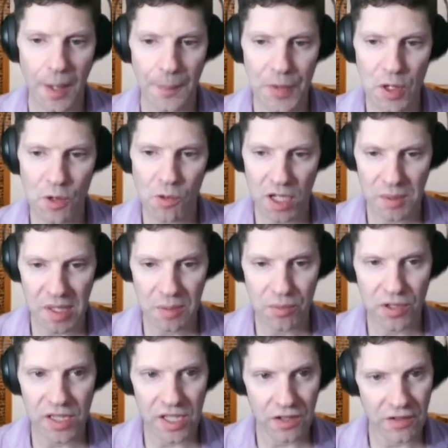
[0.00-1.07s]
you want to make
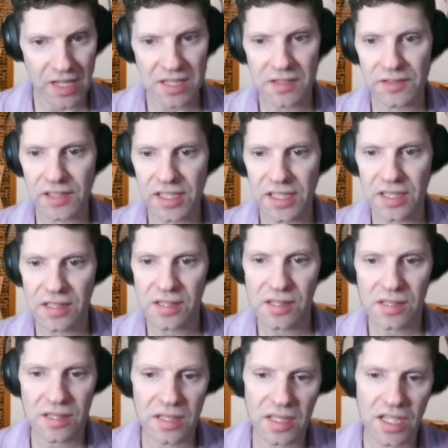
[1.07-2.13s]
pretty aggressive leads,
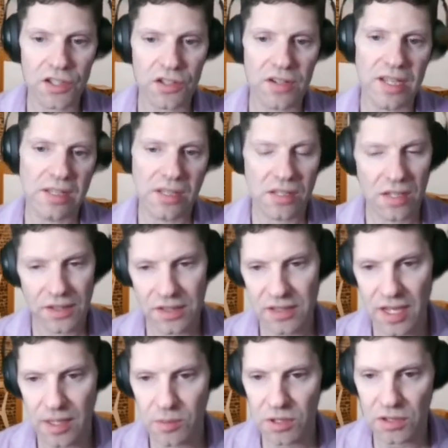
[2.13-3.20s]
get your aces on the
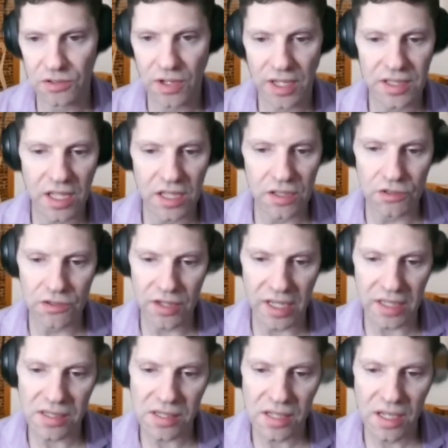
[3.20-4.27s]
table, try and take your
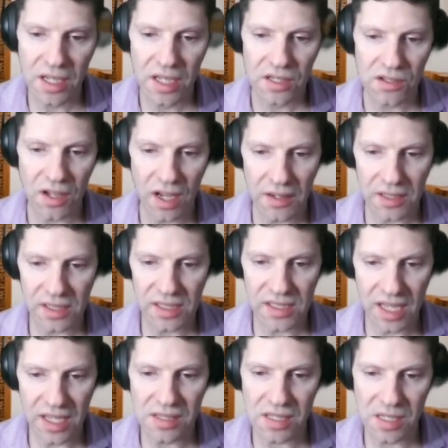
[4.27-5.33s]
tricks. So I'm going to lead
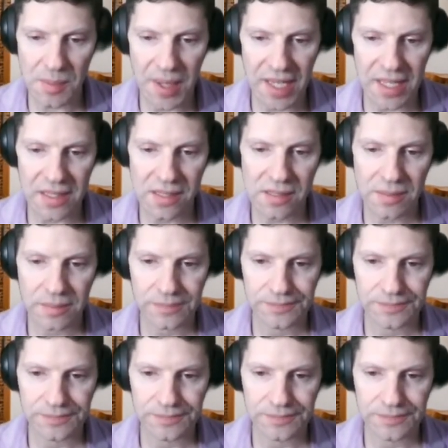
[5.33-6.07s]
the ace of spades.